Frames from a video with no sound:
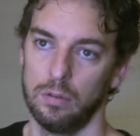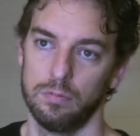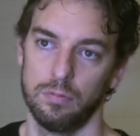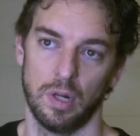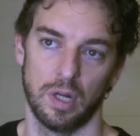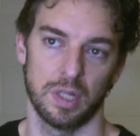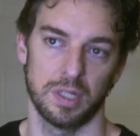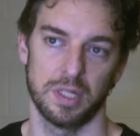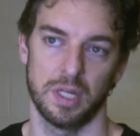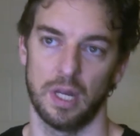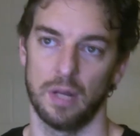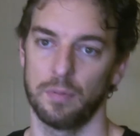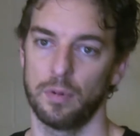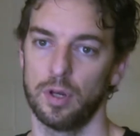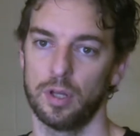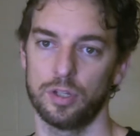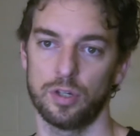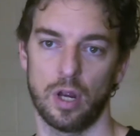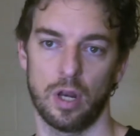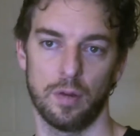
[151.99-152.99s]
Like I said, I'm
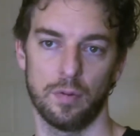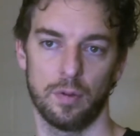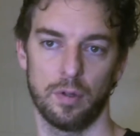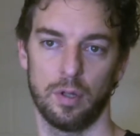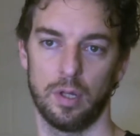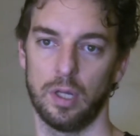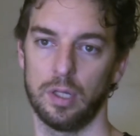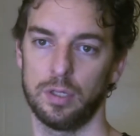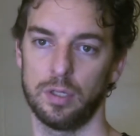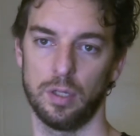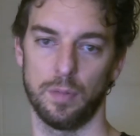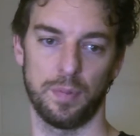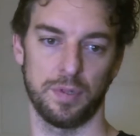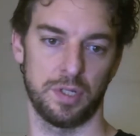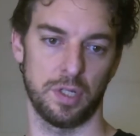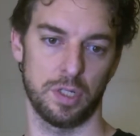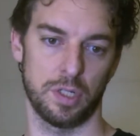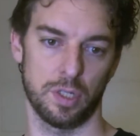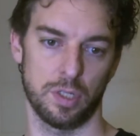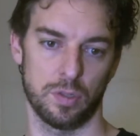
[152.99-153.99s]
going to try to get to the
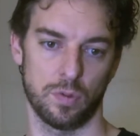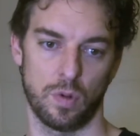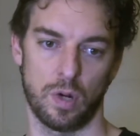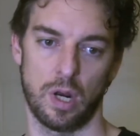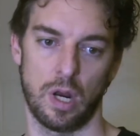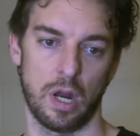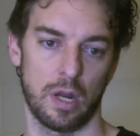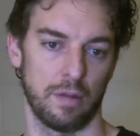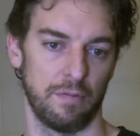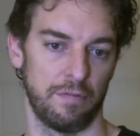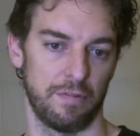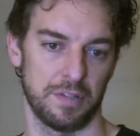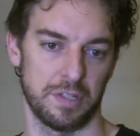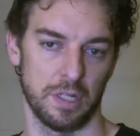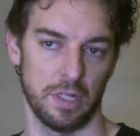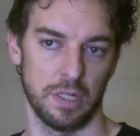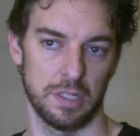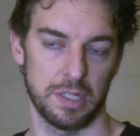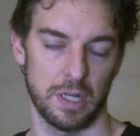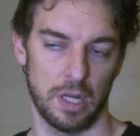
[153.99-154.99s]
positions where I can
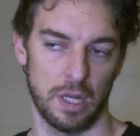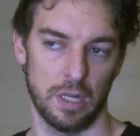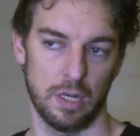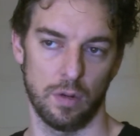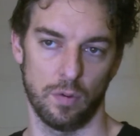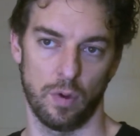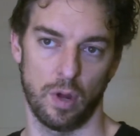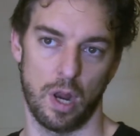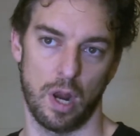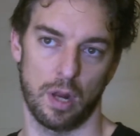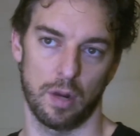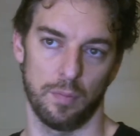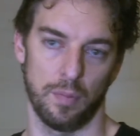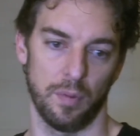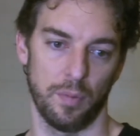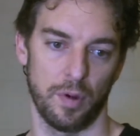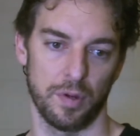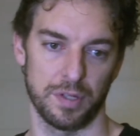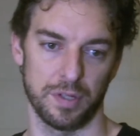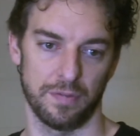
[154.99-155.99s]
facilitate and where I can be
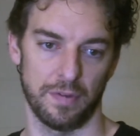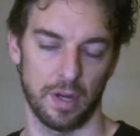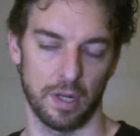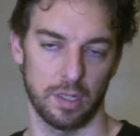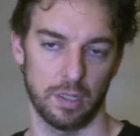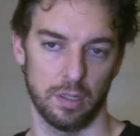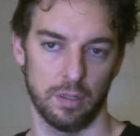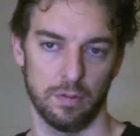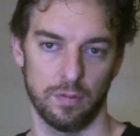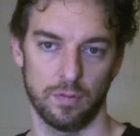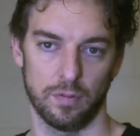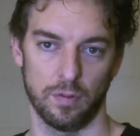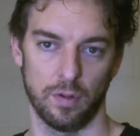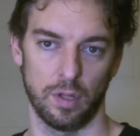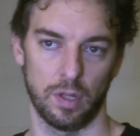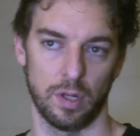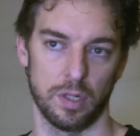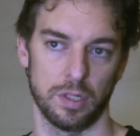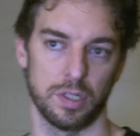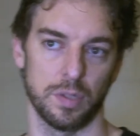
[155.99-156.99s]
most effective,
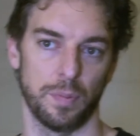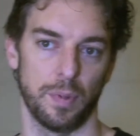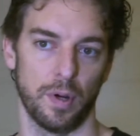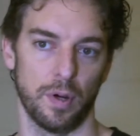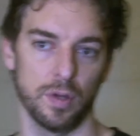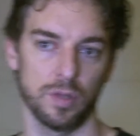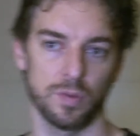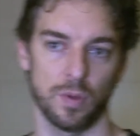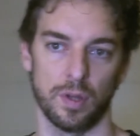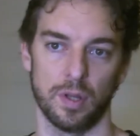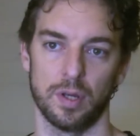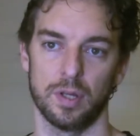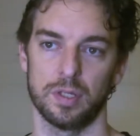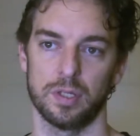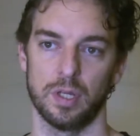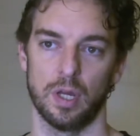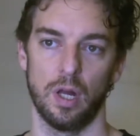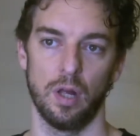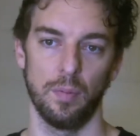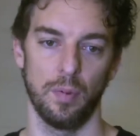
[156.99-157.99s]
whether it's a pose, whether it's
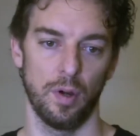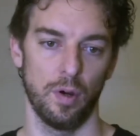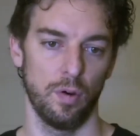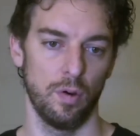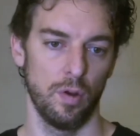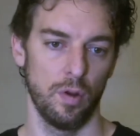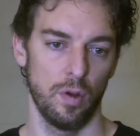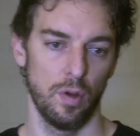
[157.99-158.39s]
the elbow,